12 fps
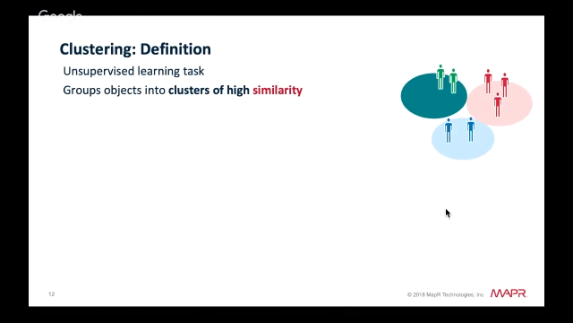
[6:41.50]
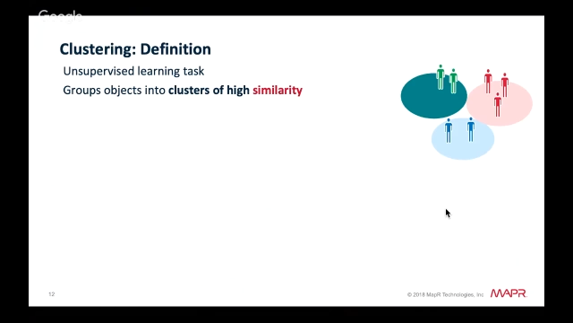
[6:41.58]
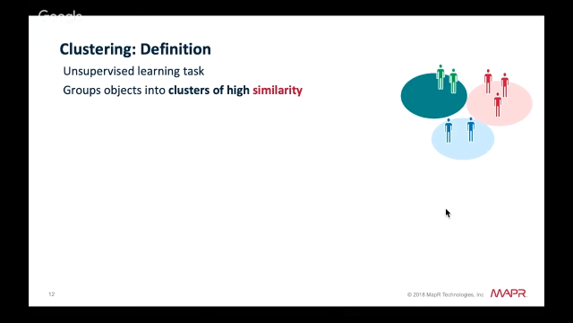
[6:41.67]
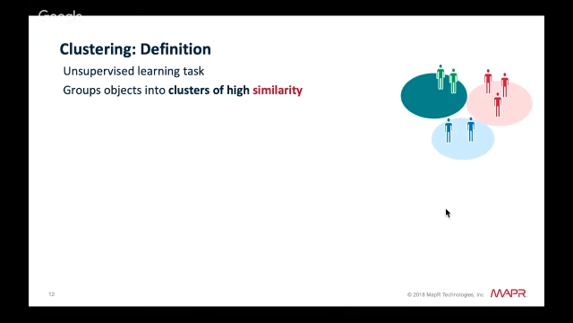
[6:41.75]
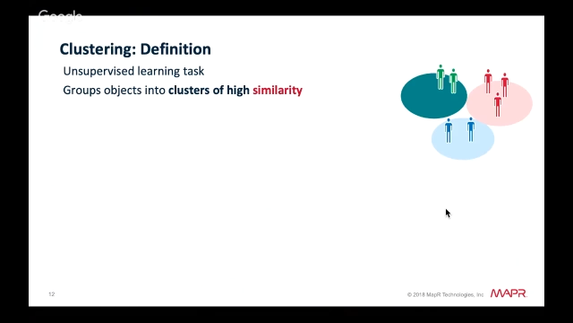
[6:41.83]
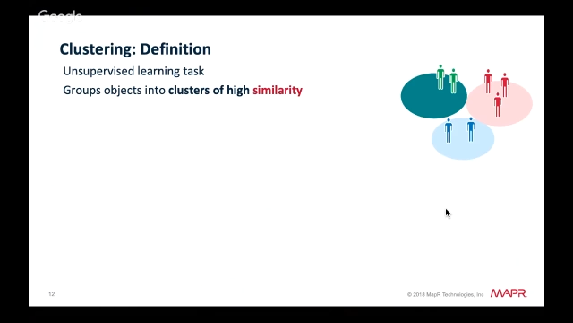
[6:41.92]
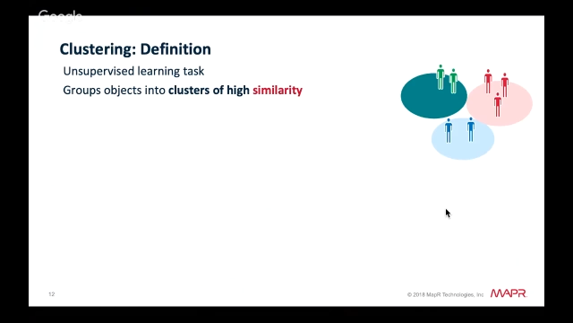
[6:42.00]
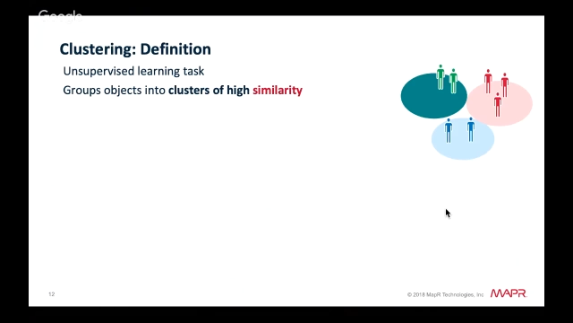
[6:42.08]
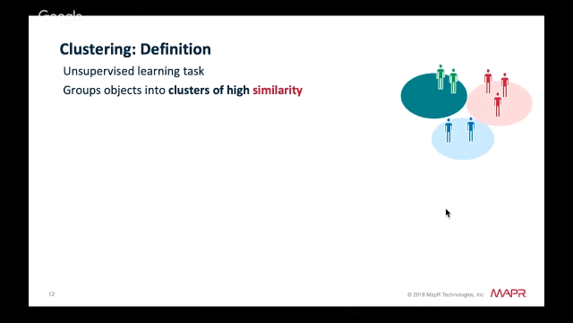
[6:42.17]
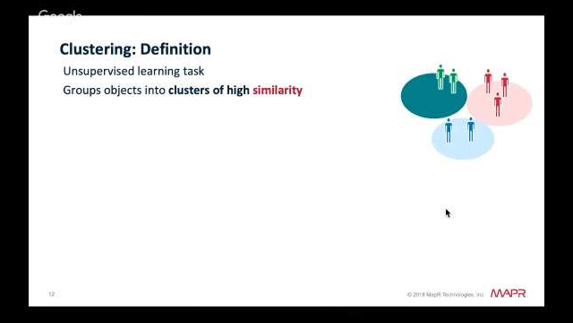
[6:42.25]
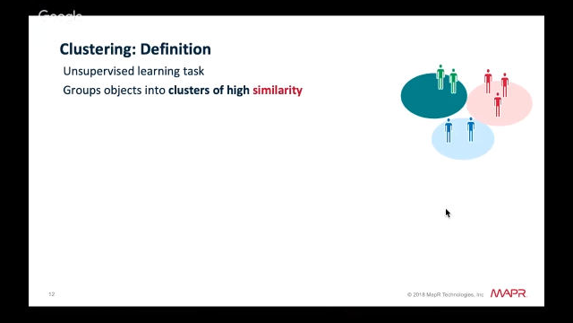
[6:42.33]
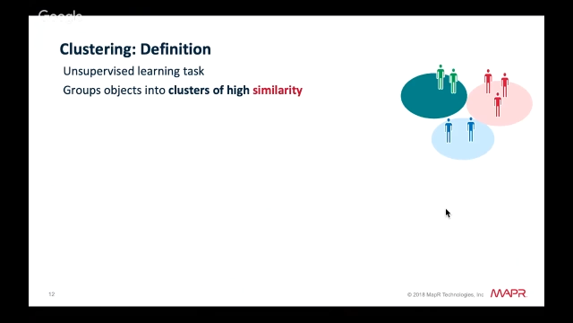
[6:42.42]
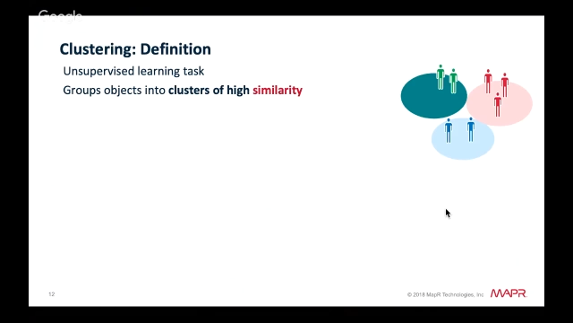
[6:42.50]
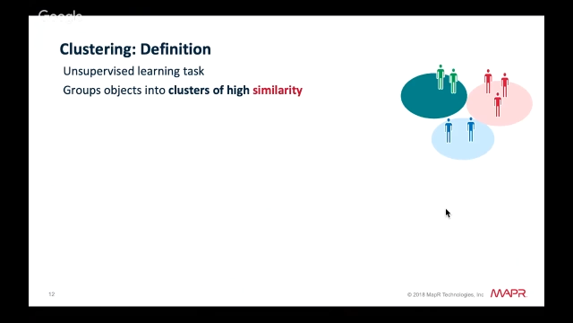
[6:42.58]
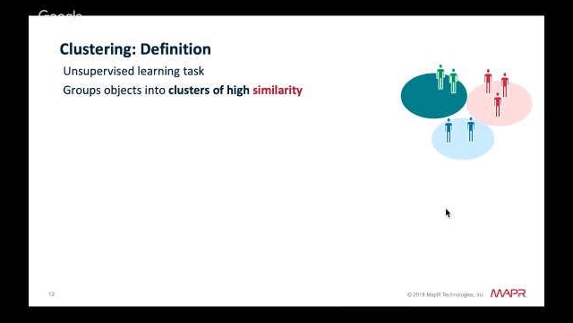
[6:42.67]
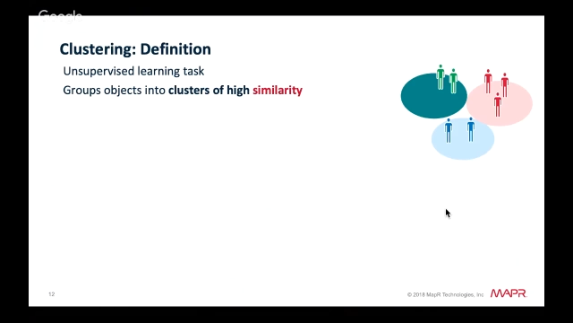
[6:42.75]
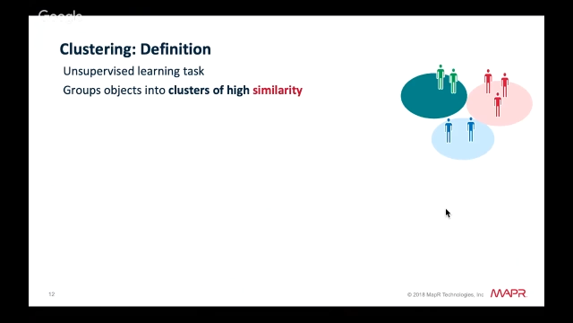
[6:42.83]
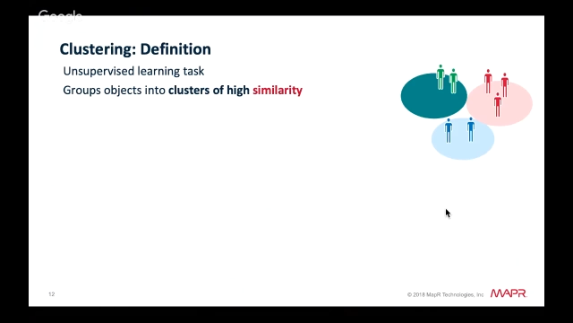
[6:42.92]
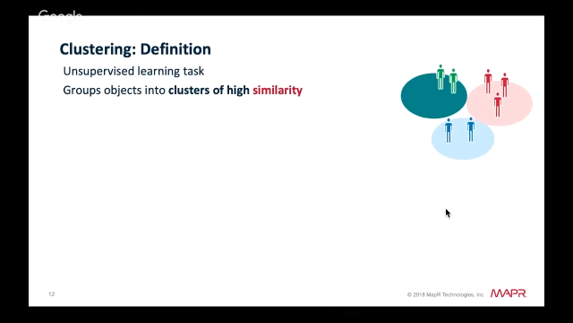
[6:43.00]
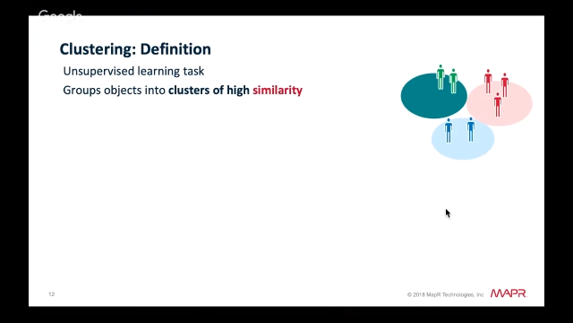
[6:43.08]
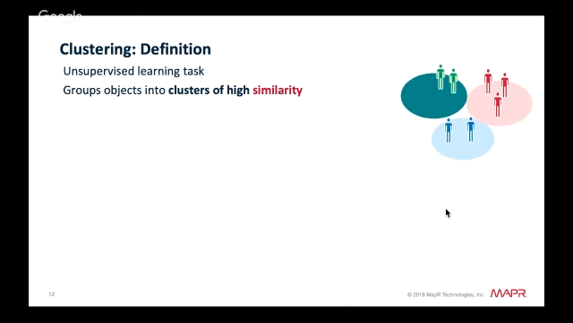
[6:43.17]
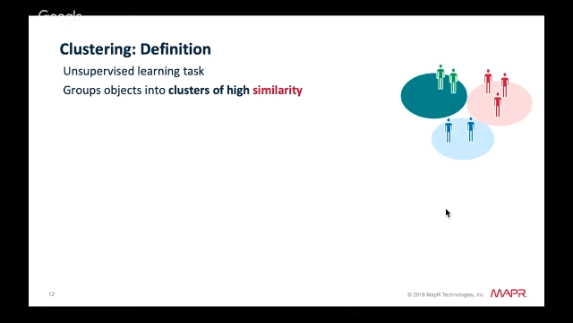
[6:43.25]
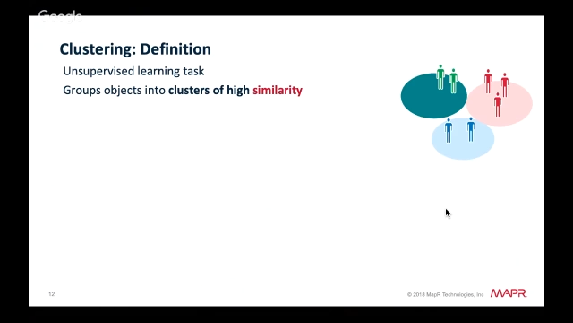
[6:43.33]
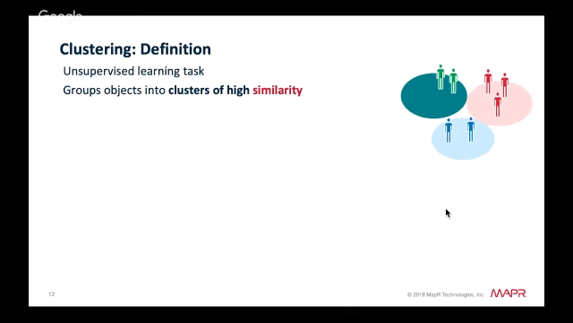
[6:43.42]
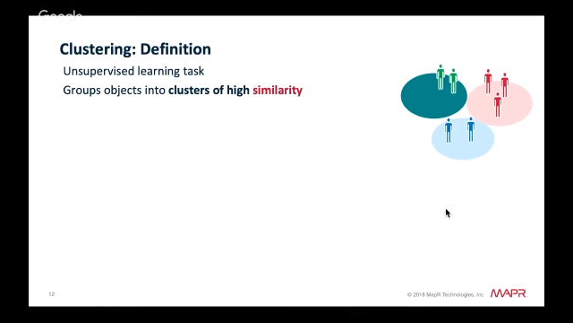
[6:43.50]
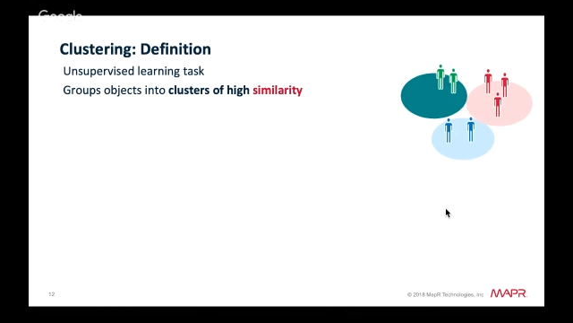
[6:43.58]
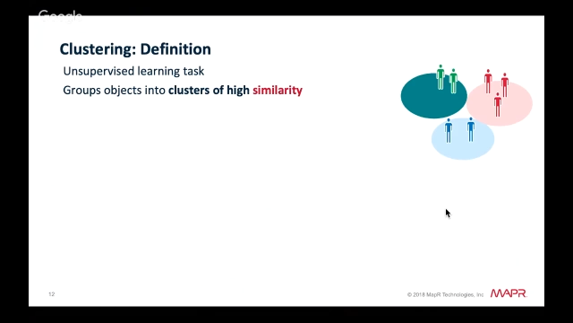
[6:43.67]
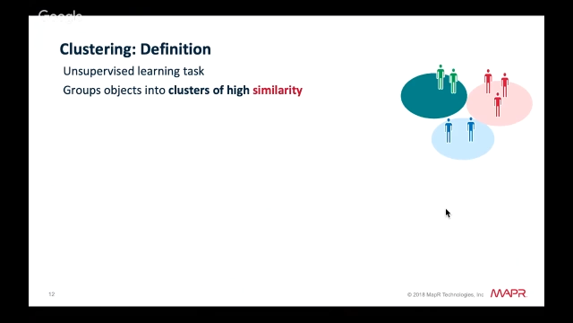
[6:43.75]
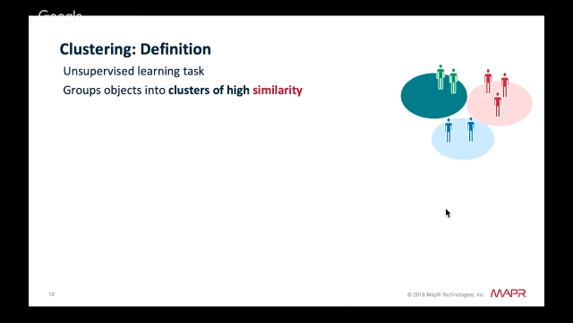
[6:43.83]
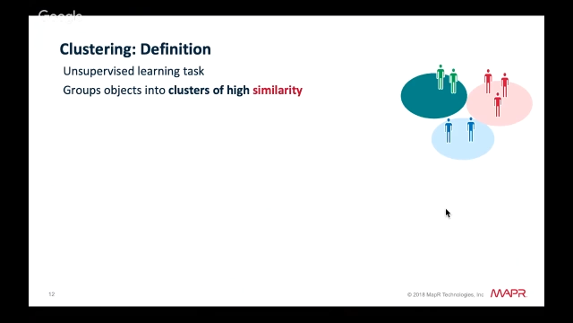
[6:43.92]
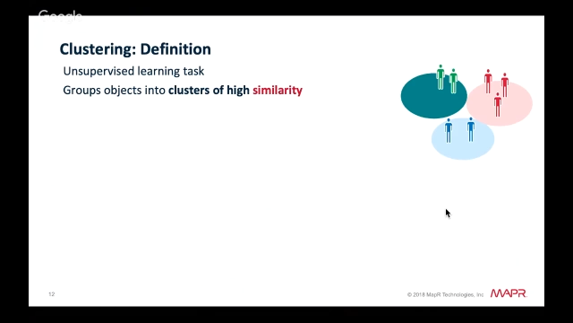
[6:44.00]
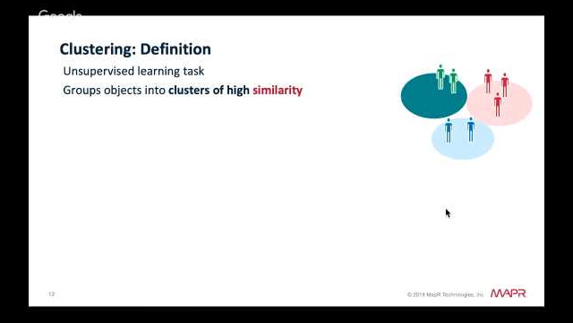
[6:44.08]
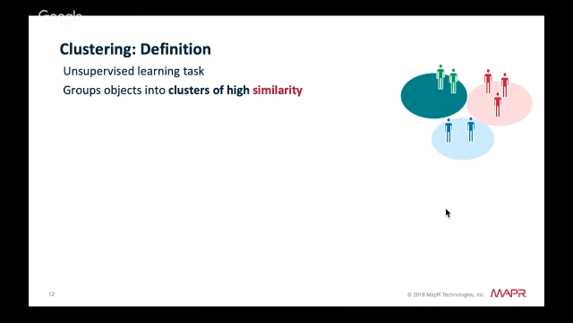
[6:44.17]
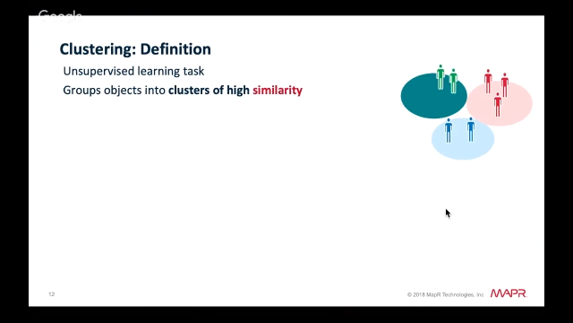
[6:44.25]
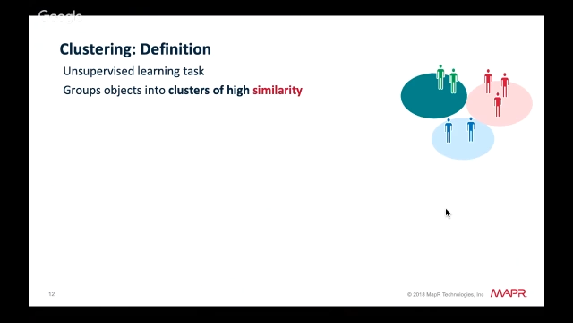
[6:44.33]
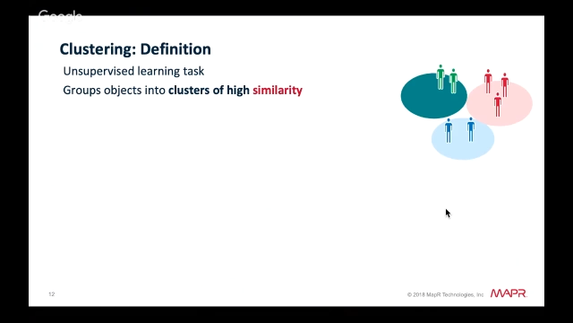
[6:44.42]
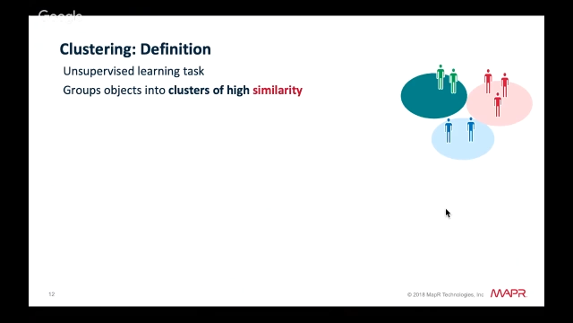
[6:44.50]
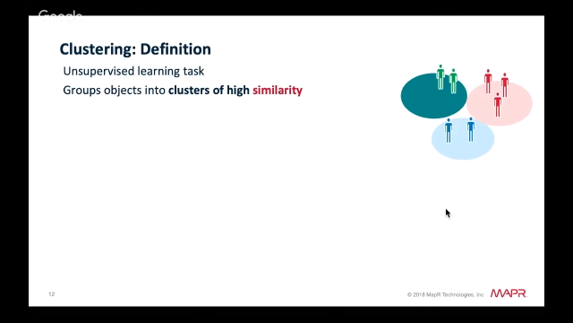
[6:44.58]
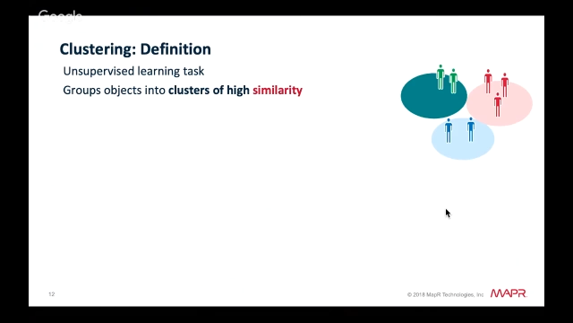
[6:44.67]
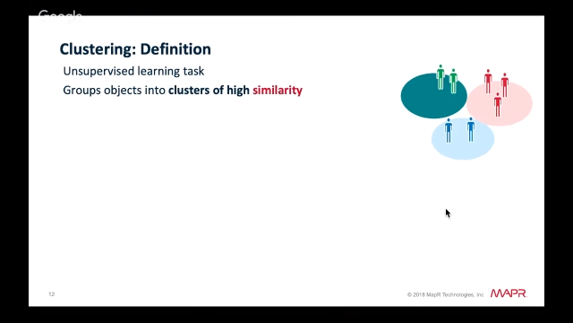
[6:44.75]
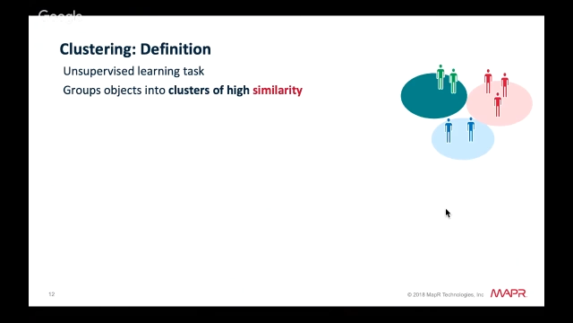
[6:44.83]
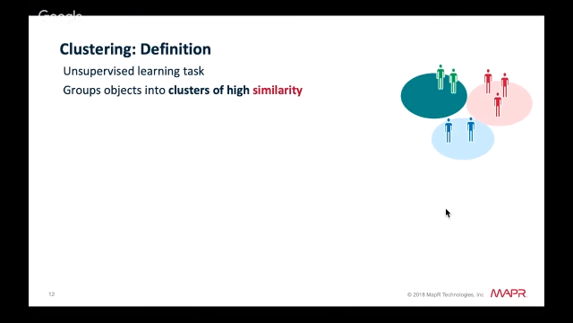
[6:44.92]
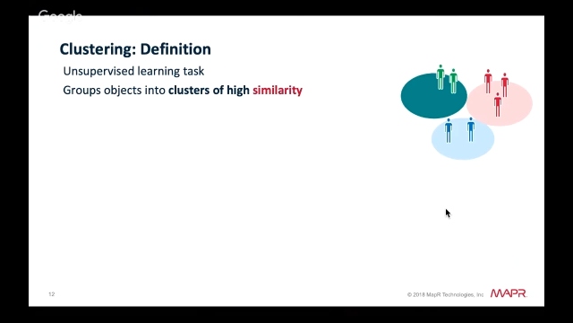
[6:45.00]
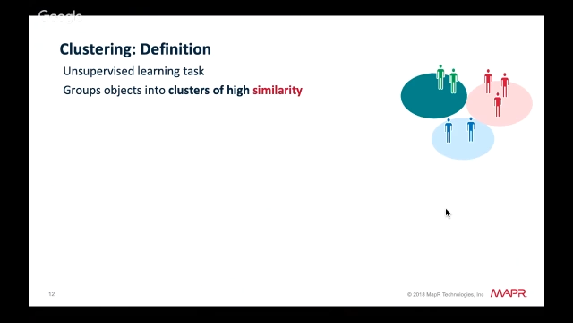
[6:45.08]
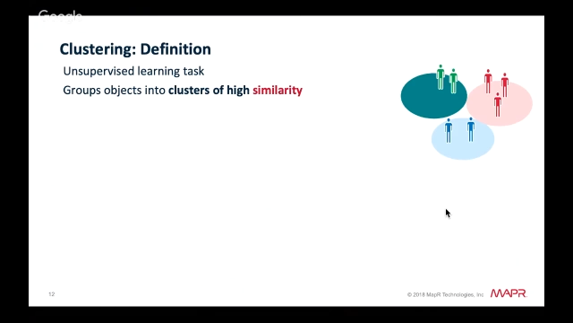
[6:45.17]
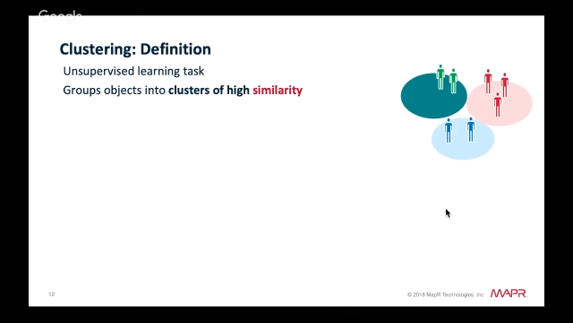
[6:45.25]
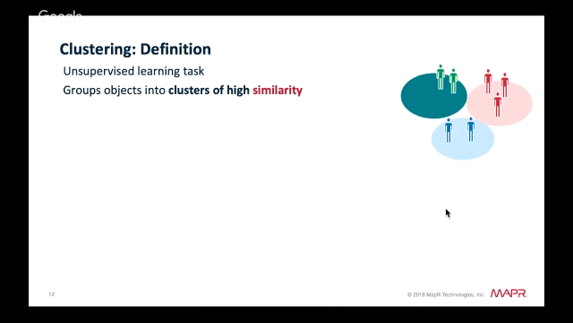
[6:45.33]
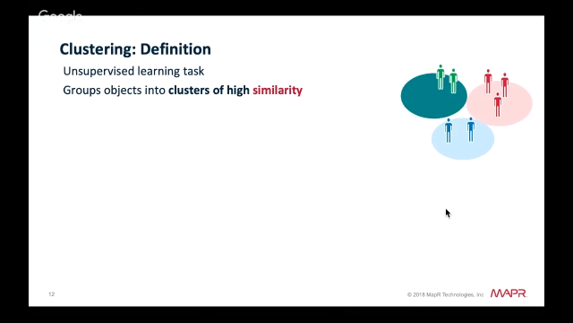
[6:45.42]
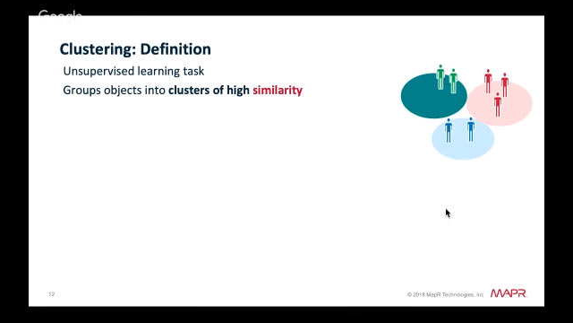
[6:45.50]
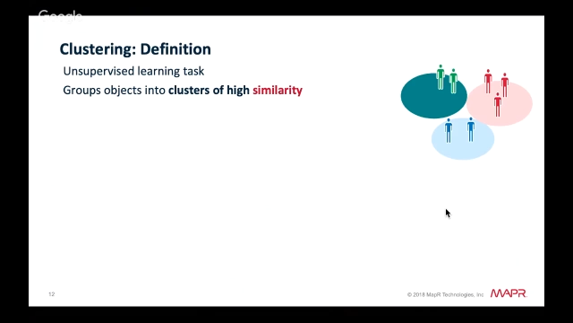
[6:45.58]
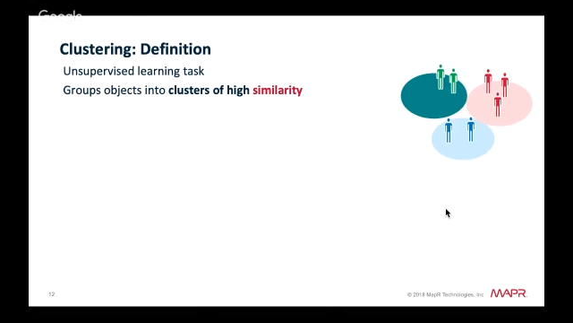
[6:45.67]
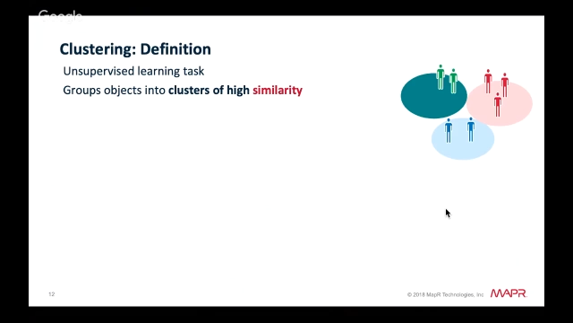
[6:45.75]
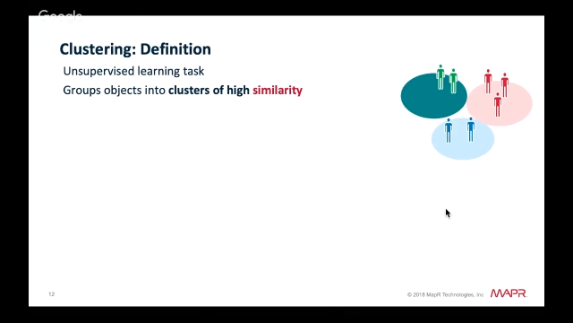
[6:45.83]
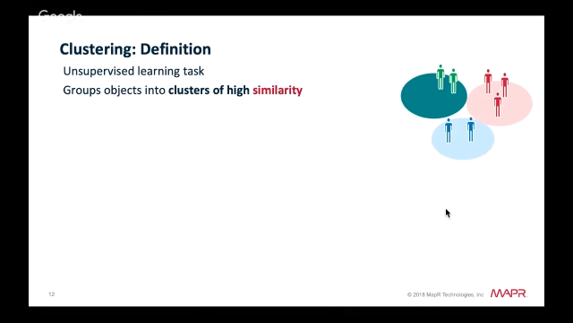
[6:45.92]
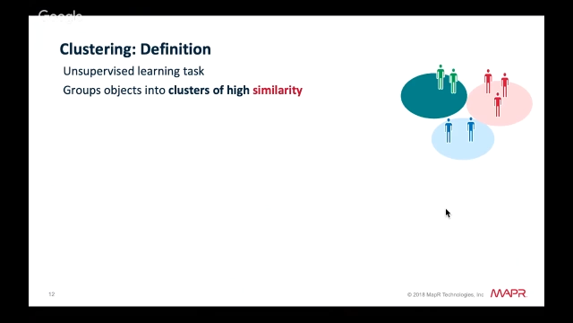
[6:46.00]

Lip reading: [unreadable: no face in view]